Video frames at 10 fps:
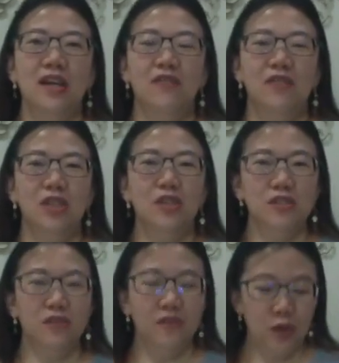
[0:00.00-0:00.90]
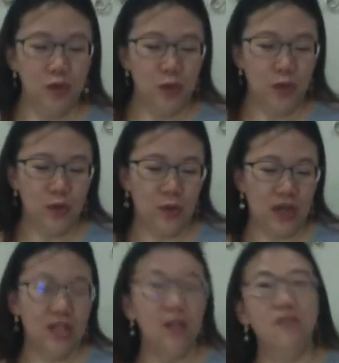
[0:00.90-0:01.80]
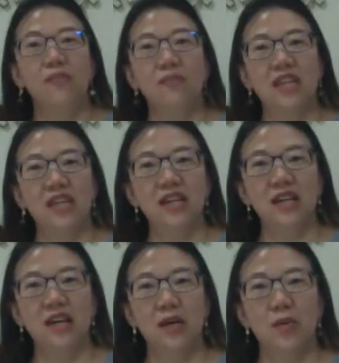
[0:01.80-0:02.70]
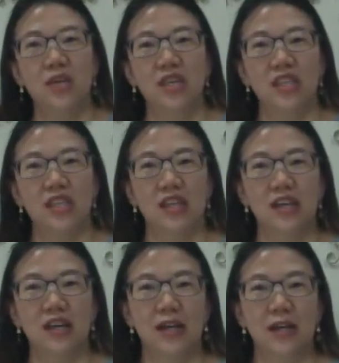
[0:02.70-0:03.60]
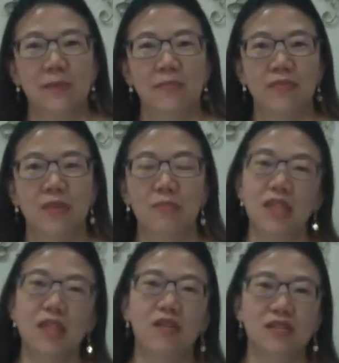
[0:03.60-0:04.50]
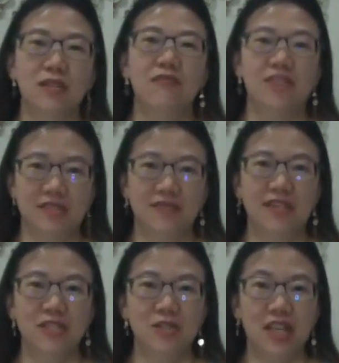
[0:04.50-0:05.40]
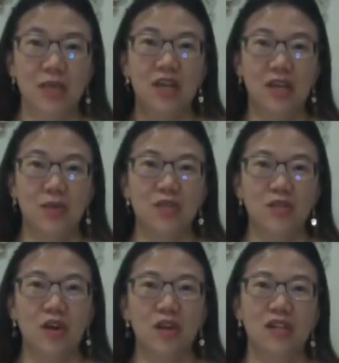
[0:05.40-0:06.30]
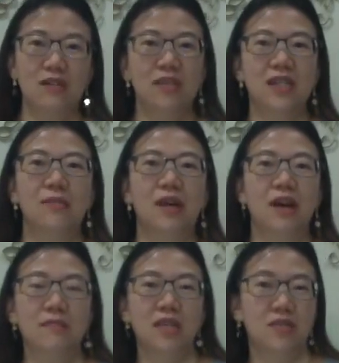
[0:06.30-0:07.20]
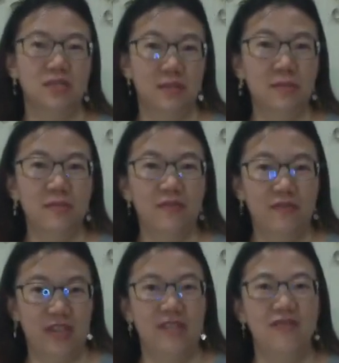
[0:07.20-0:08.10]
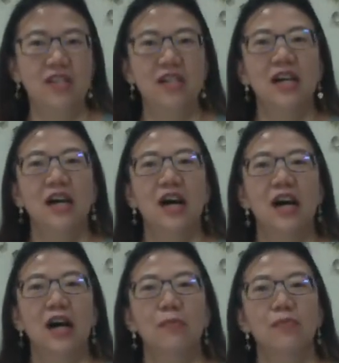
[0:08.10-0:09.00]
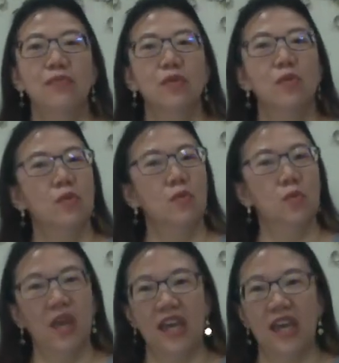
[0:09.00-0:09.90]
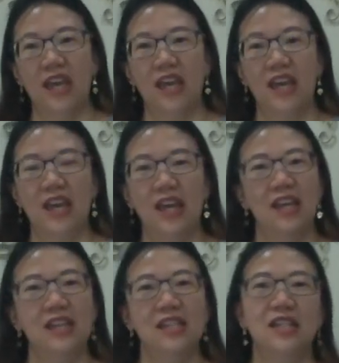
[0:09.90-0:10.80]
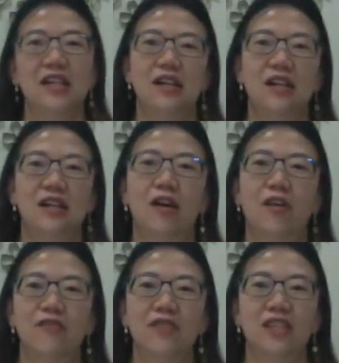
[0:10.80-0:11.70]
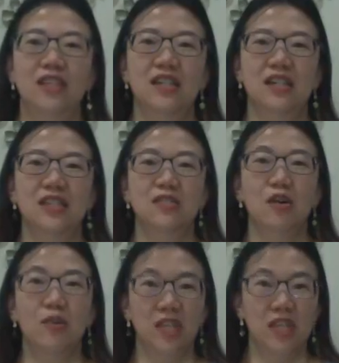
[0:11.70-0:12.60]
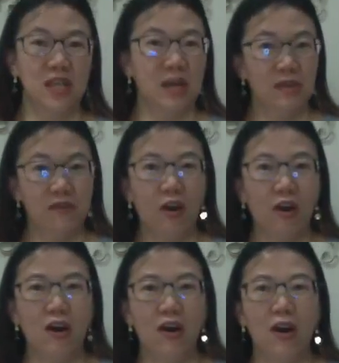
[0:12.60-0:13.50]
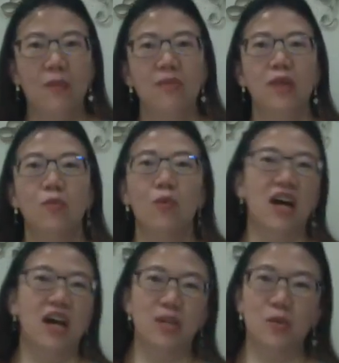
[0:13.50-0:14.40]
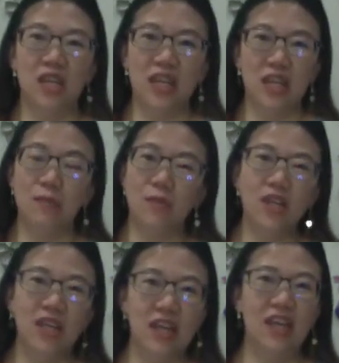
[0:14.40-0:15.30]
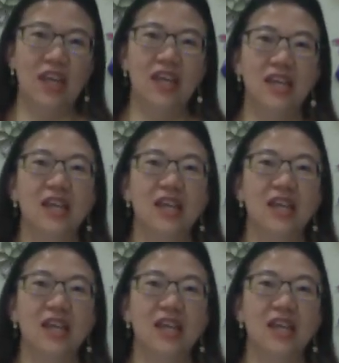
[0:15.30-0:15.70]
for those of you who are not familiar with Mid-Autumn Festival, today we are going to talk a little bit about Mid-Autumn Festival, where of the story coming from, and why do we eat moon cake.